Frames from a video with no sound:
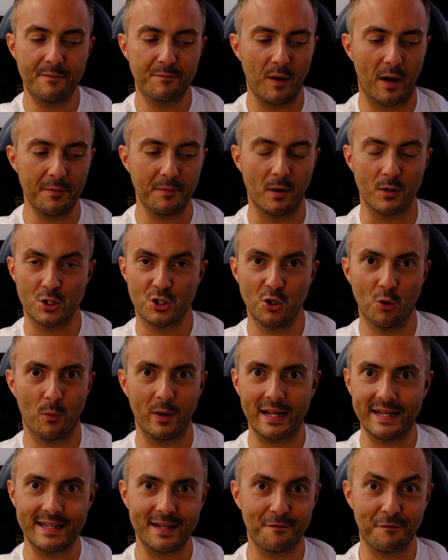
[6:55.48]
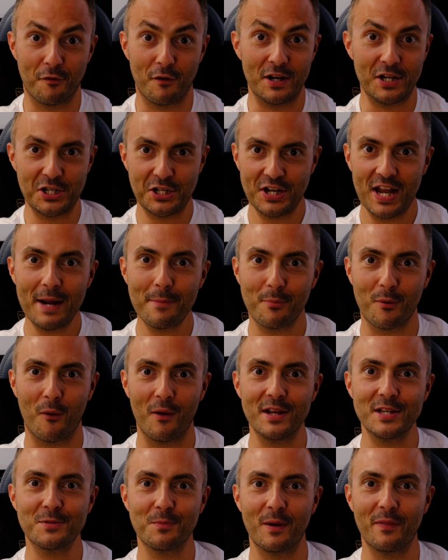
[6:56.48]
I'm not sure what it did for its share
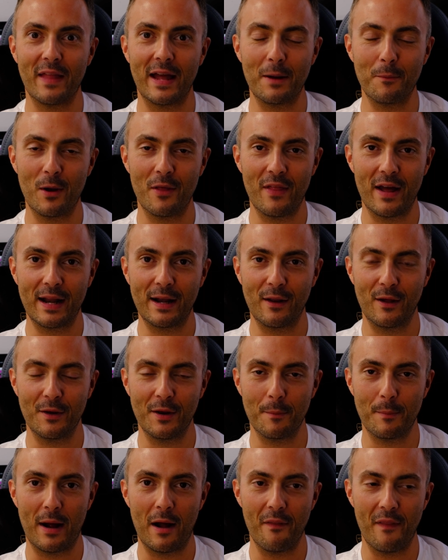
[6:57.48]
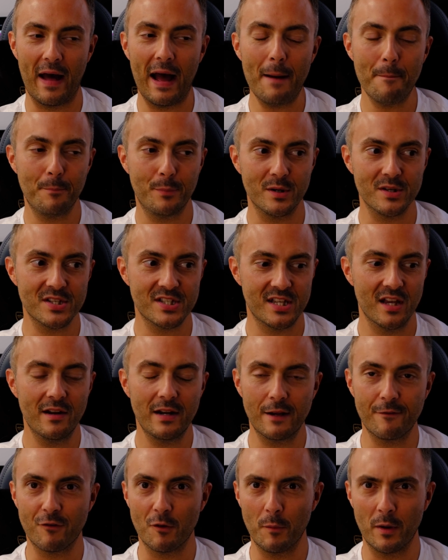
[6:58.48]
price when they learned about that, but
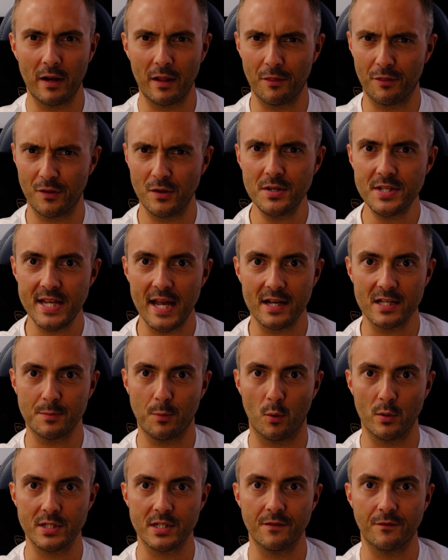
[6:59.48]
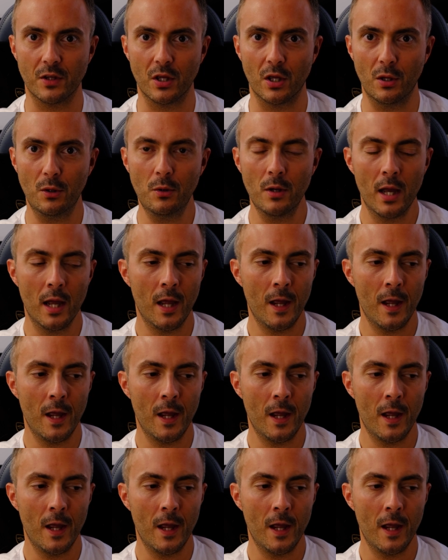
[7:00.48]
certainly from an enthusiast point of view,